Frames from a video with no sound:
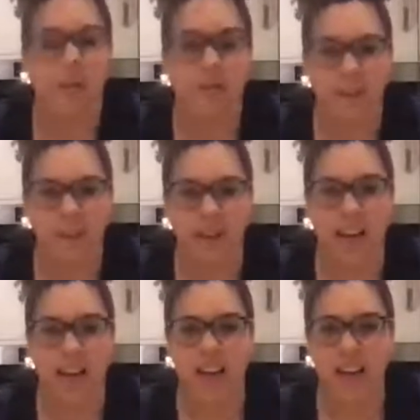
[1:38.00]
it's
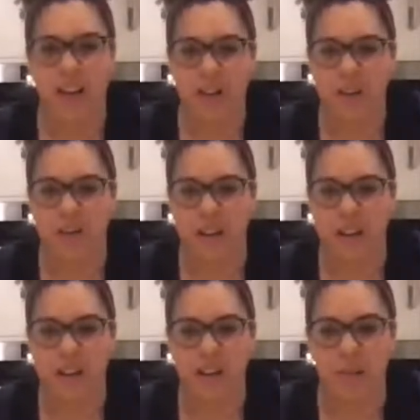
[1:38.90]
okay because we're
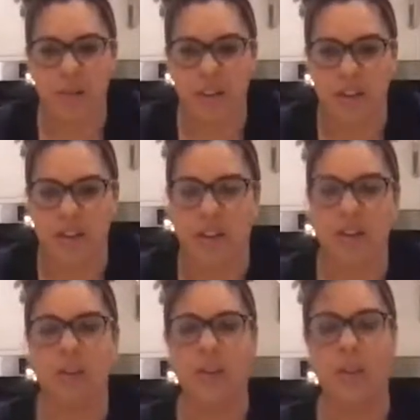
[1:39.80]
in and we're good to go.
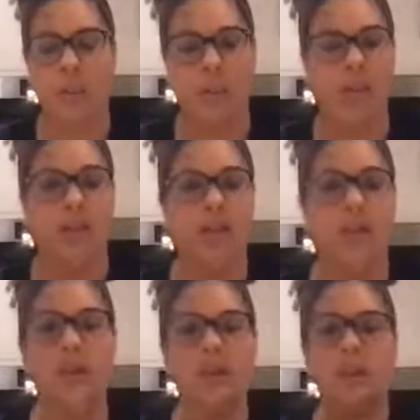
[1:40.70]
So
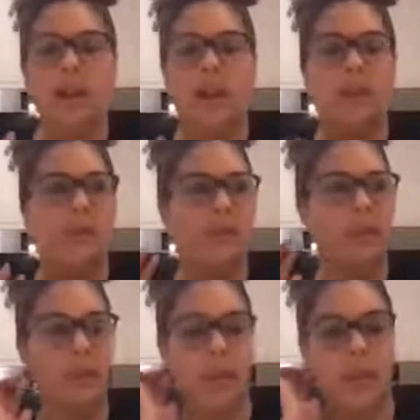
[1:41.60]
I'll just wait for
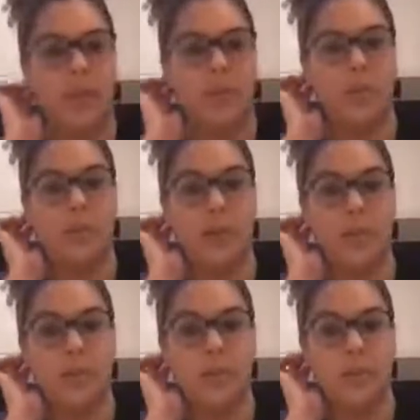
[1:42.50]
a couple more
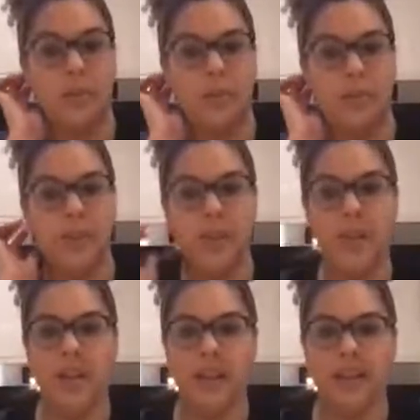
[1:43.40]
people
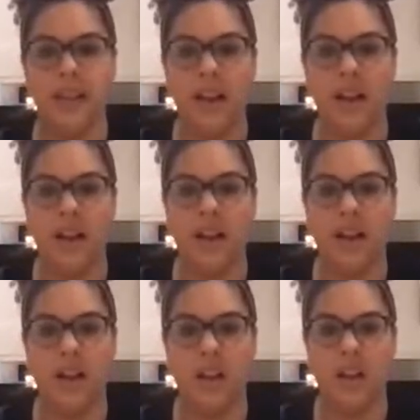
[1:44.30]
to say
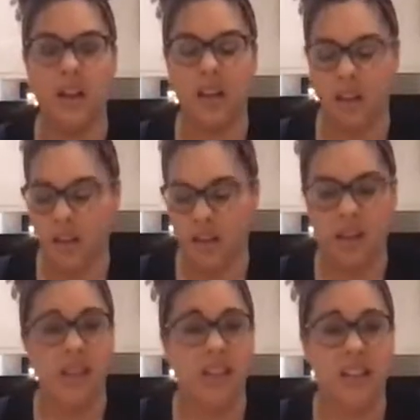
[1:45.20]
hi,
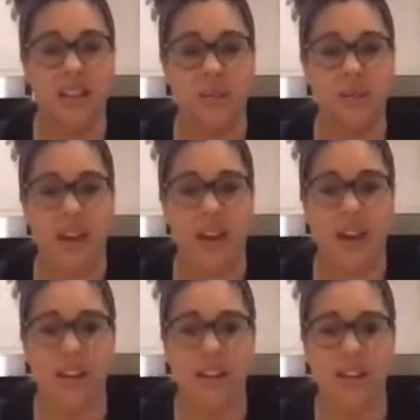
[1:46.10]
because to be
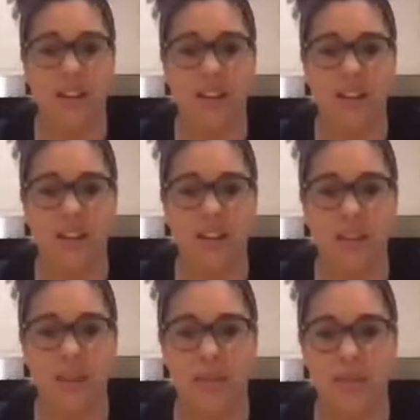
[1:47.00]
fair, they
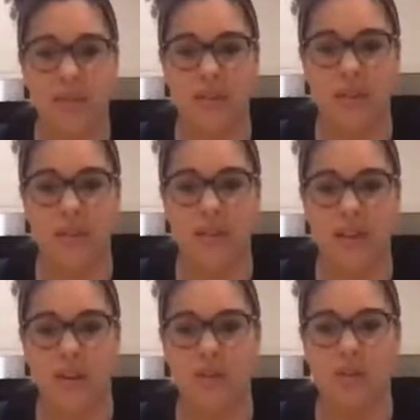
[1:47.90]
might be confused if they
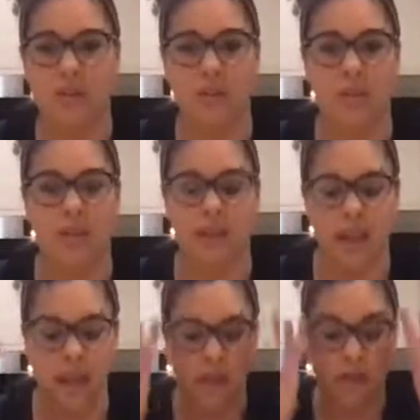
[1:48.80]
logged on and I wasn't
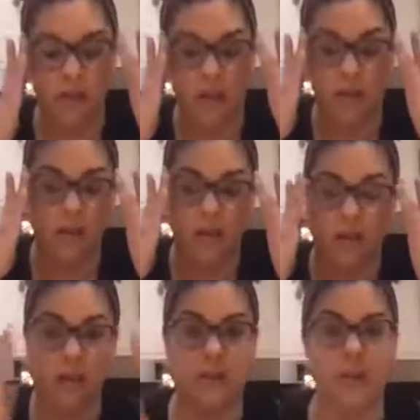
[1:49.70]
there.
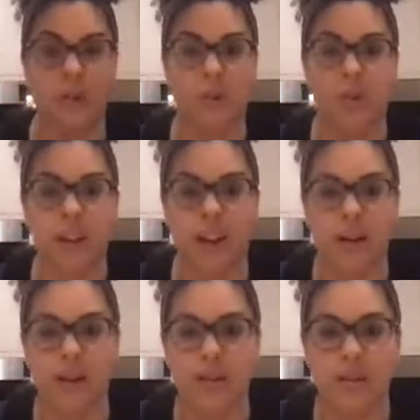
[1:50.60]
So I was trying to work out
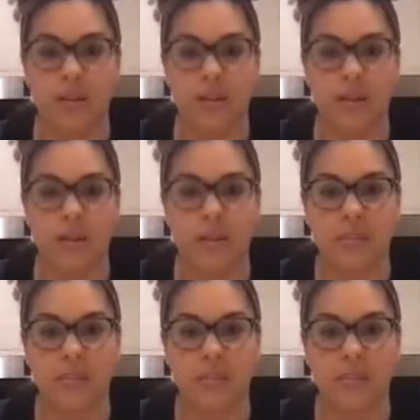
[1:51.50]
how to do the